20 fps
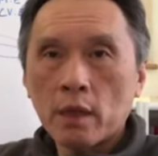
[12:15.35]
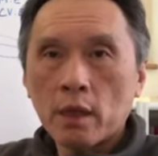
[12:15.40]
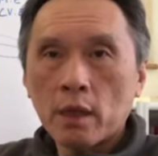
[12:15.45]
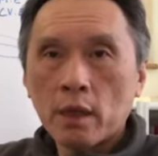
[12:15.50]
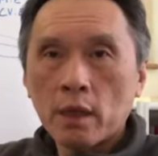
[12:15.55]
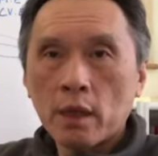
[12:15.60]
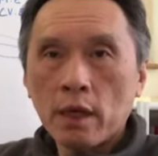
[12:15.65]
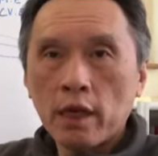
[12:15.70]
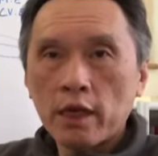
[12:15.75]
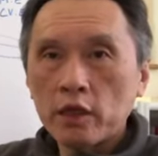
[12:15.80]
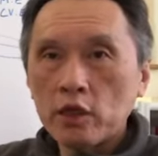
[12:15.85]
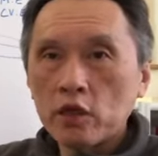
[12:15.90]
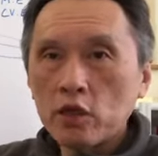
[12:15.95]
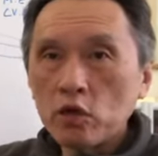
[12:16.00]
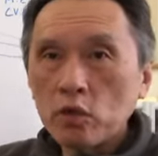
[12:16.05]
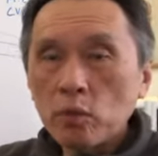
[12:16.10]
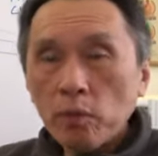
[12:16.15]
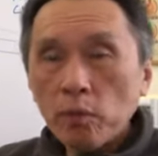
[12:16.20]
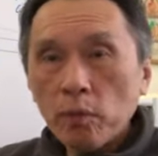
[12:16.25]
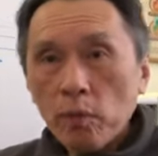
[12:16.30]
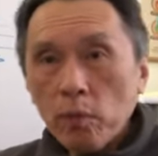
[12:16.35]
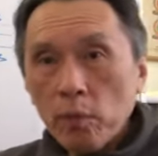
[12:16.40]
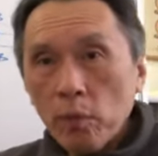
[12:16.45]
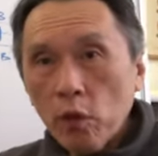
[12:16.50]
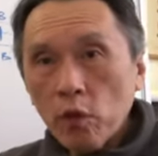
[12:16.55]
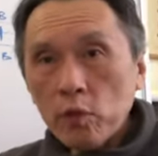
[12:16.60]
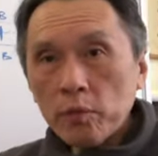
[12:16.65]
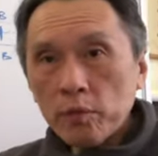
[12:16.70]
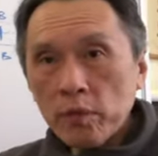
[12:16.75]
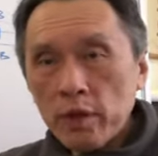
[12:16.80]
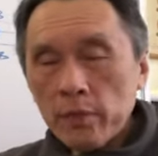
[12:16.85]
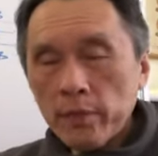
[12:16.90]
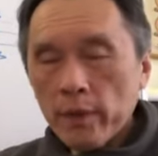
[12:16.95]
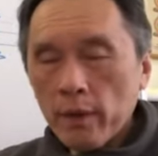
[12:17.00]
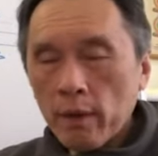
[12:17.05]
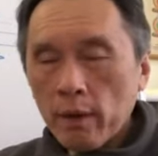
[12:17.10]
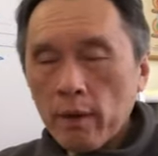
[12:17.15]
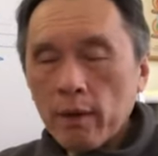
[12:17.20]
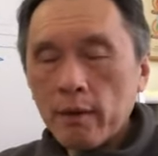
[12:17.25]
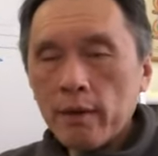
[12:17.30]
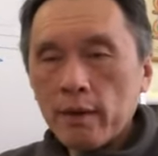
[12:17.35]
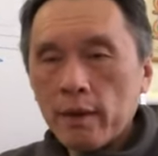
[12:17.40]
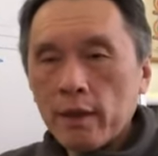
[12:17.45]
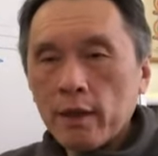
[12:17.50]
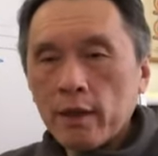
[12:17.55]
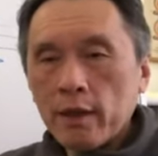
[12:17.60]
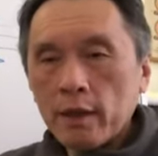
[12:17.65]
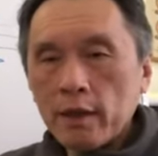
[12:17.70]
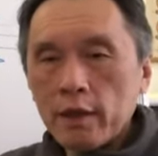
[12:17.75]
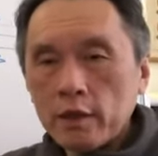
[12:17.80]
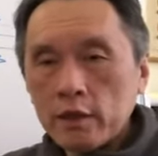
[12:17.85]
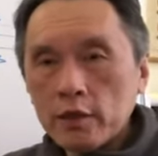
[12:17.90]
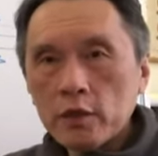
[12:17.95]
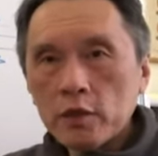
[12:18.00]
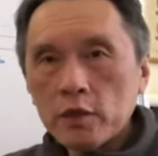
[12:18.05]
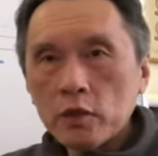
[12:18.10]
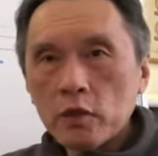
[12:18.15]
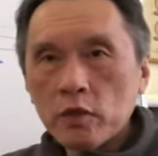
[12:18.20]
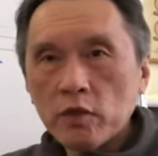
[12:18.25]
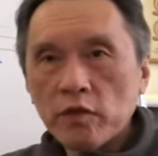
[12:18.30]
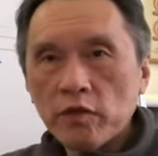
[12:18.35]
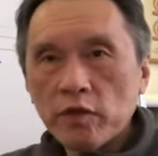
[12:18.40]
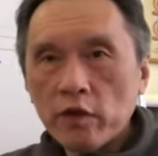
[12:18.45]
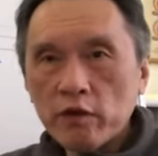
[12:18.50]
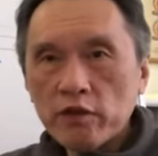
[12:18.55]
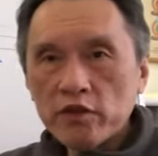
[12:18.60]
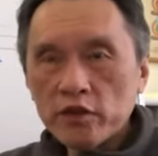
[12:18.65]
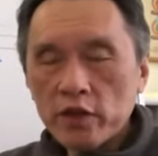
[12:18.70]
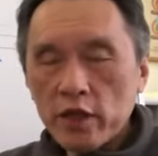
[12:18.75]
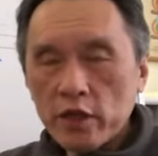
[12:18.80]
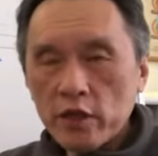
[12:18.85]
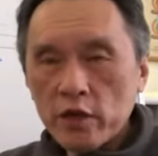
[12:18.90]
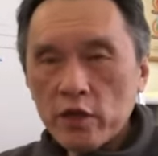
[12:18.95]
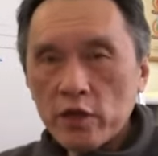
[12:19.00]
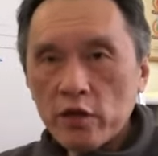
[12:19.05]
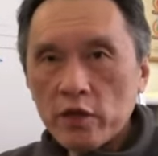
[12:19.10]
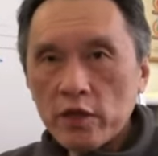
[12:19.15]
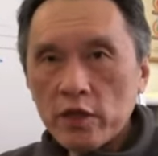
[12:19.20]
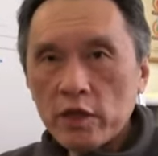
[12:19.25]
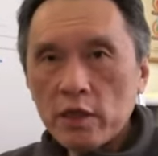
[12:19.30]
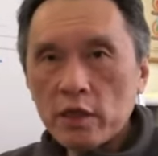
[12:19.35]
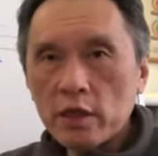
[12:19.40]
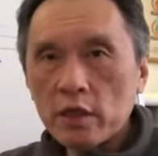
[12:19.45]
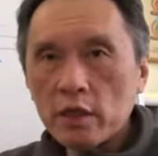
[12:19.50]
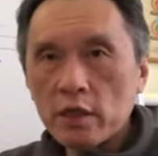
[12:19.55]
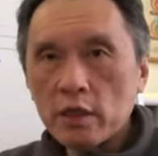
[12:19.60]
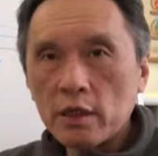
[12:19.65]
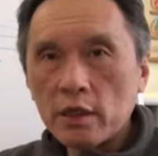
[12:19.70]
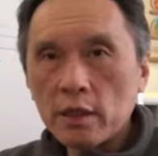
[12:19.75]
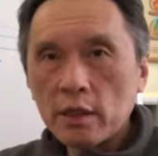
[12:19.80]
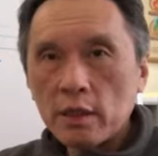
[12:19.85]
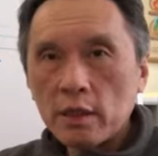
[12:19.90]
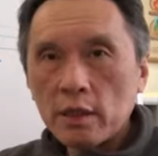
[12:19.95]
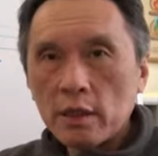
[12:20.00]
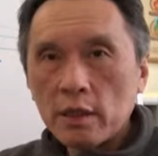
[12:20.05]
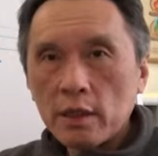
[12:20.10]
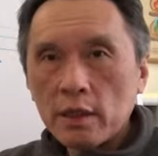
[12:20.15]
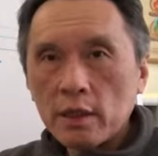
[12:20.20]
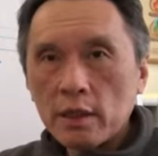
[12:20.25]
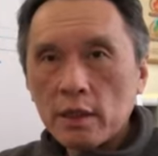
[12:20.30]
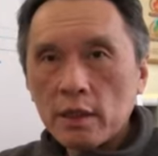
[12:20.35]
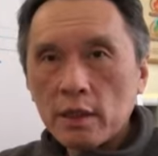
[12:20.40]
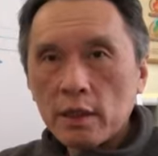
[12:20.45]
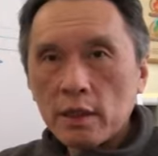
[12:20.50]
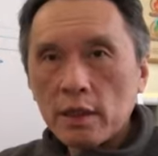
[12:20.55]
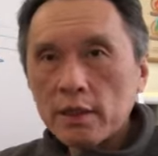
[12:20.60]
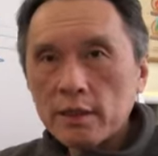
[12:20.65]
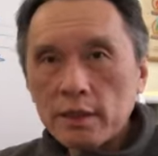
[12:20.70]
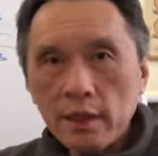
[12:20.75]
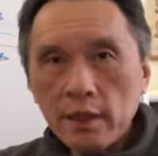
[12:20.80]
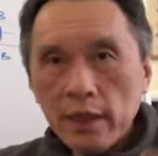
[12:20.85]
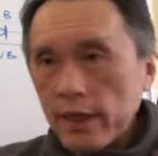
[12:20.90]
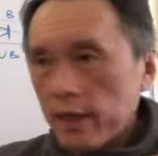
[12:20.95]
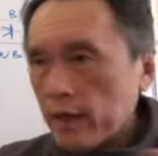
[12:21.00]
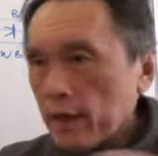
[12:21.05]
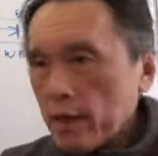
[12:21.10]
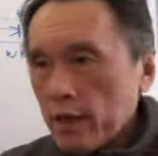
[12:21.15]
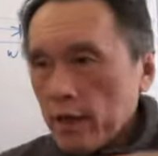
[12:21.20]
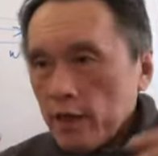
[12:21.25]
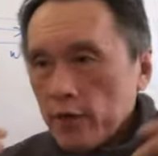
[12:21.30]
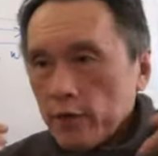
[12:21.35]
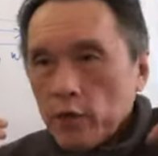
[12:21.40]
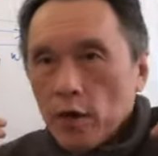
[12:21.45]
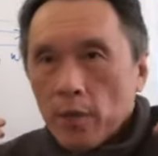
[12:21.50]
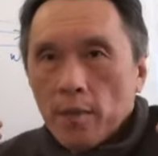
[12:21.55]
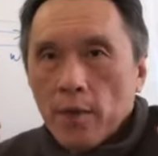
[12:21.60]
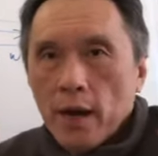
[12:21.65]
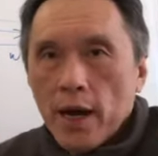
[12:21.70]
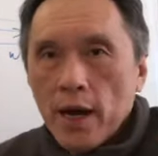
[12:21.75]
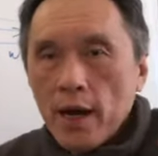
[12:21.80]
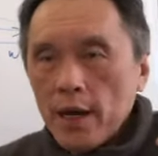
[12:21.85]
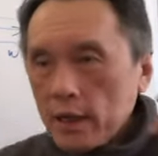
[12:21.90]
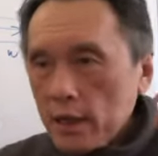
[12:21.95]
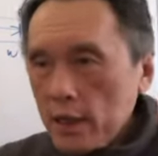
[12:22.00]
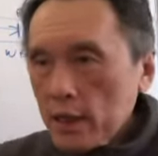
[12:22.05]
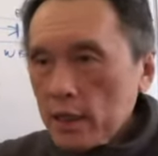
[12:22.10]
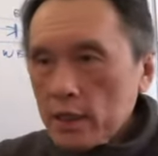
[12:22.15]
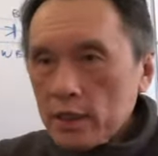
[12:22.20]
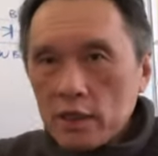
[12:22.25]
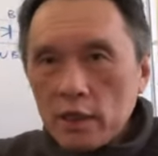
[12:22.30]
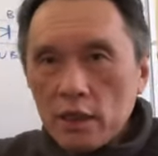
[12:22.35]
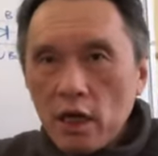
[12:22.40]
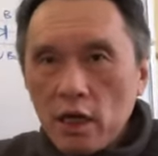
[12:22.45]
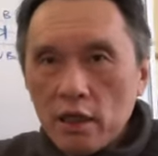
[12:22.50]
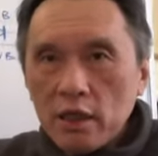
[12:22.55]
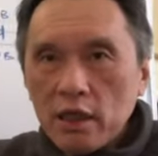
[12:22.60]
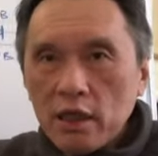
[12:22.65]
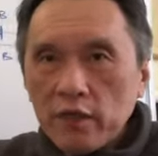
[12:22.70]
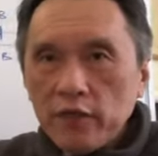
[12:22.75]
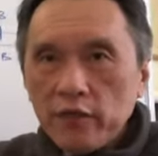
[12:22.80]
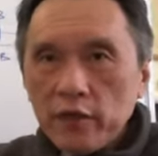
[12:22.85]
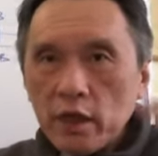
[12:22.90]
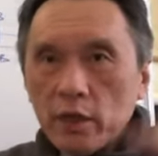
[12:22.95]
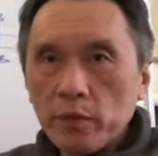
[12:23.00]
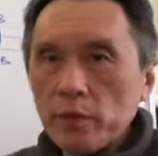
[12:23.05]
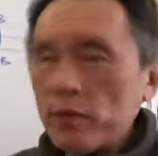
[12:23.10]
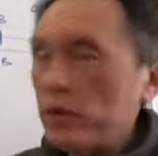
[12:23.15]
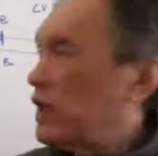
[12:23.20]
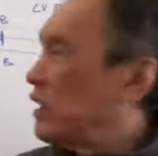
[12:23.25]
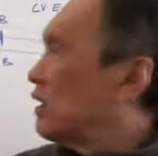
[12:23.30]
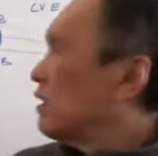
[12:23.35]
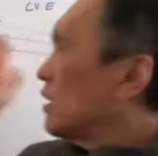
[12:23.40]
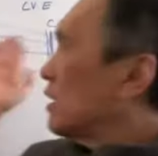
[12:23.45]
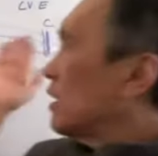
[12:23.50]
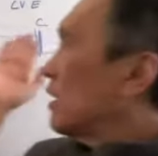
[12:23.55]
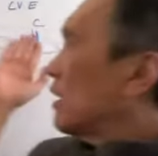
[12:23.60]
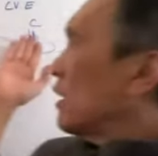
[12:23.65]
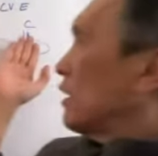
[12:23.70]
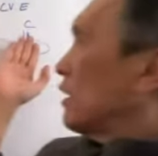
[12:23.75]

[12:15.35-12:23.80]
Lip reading: And you put people into false security. It's like, if your body is not developed in here,